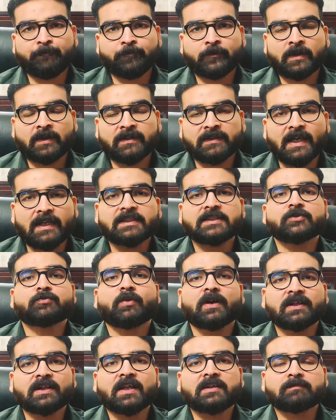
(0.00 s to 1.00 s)
And that is
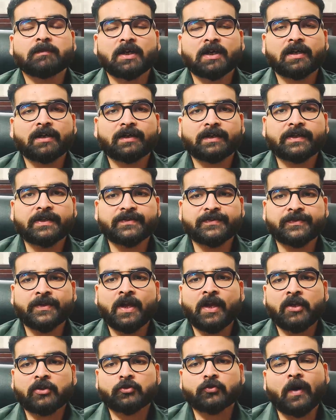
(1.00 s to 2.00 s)
what Atmakarak
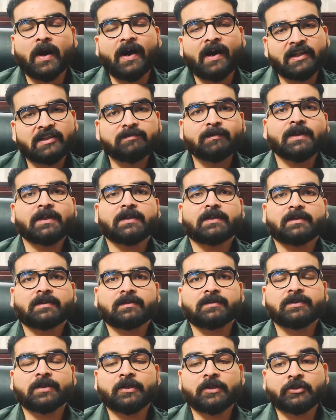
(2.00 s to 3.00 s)
is. So
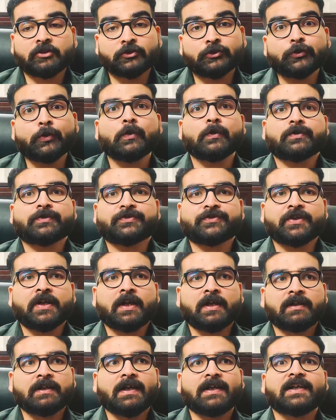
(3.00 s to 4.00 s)
Atmakarak
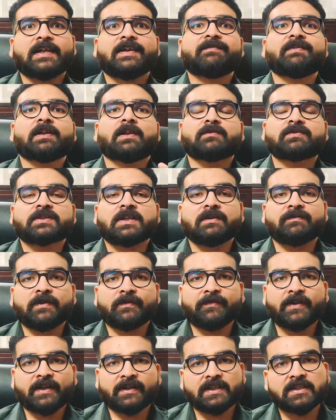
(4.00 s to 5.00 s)
shows that level of
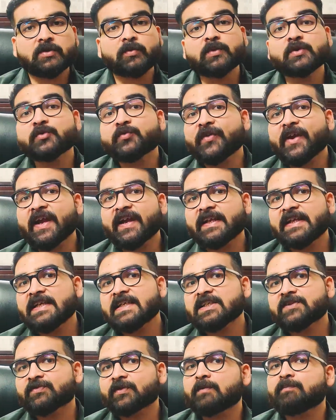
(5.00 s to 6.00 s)
self-awareness which
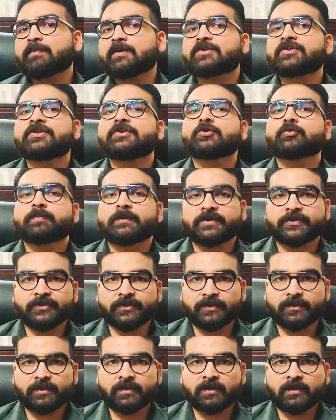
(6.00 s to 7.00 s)
varies from person to
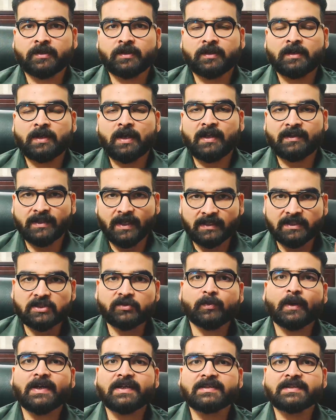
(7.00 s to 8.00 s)
person. And that
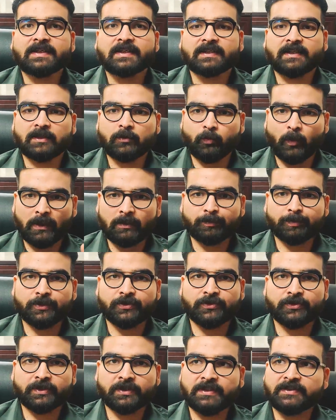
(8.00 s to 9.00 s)
is why I said that one
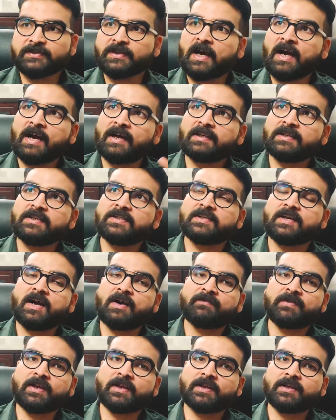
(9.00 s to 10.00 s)
person is a highly
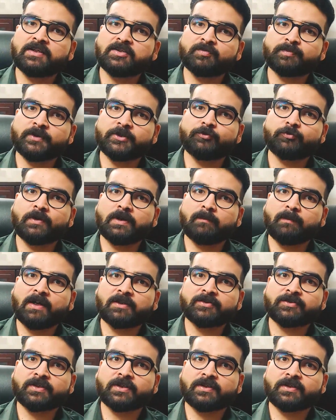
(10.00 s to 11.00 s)
awakened spiritual master,